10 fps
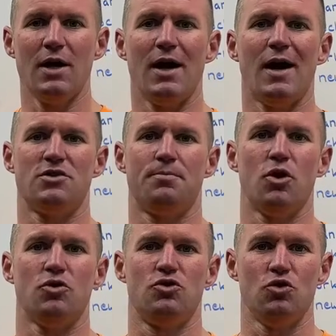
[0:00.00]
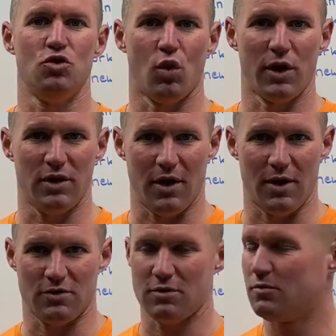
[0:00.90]
as opposed to
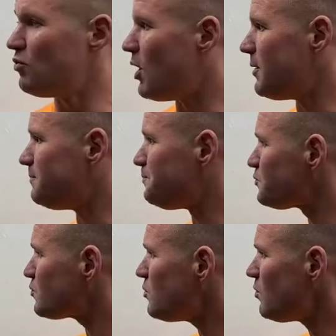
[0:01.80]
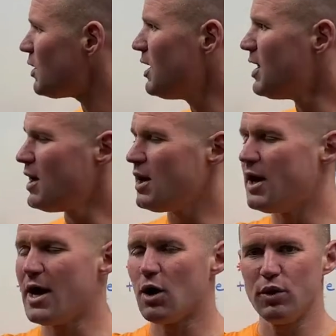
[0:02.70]
$20,000, right?
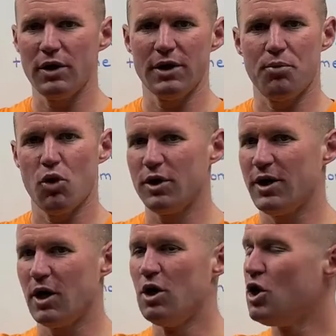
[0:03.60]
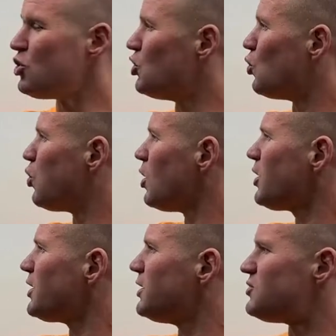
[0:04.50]
And now, really important here, the
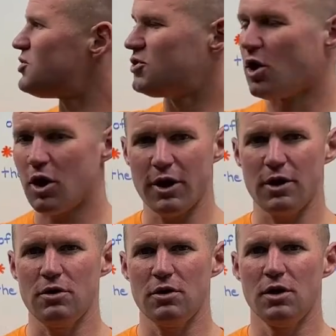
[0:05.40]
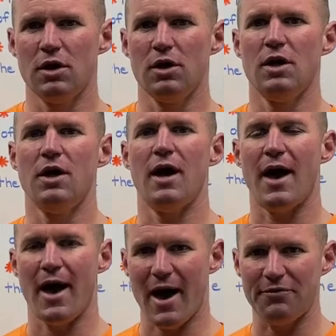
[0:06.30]
work is started
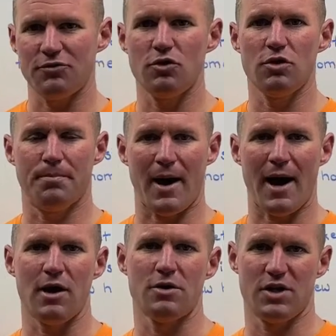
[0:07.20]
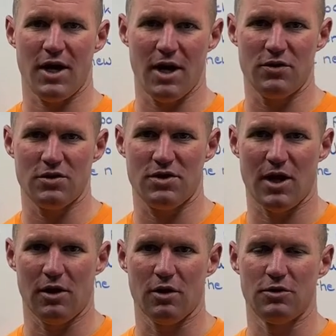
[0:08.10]
after the buyers and the
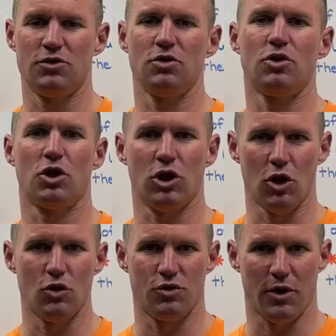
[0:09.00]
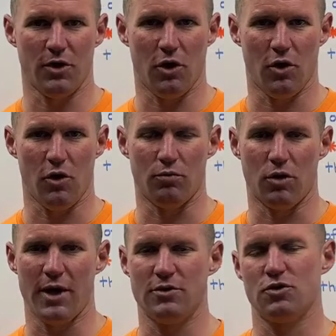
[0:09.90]
sellers close on the home,
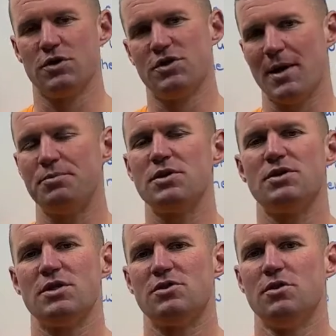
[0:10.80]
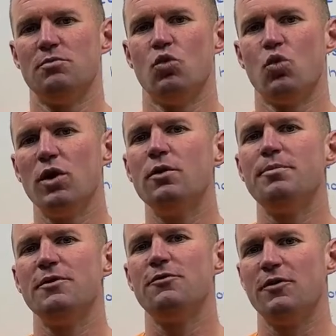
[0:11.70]
right? So the septic system will
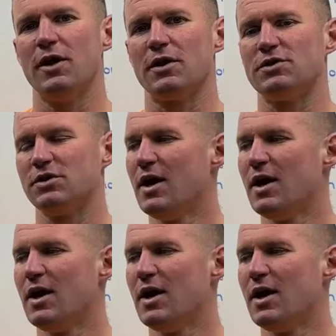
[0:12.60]
be fixed